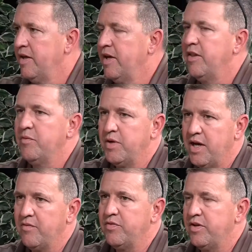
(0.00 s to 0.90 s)
And then we
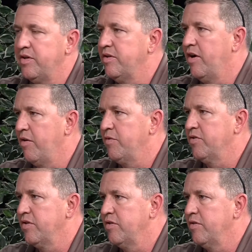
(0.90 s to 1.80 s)
have
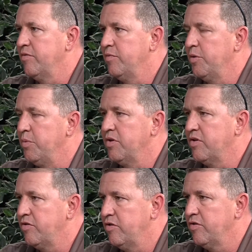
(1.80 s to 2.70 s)
obviously the
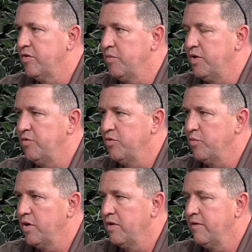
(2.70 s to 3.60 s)
ballistic shields that we do as
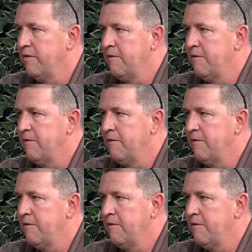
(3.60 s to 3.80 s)
well.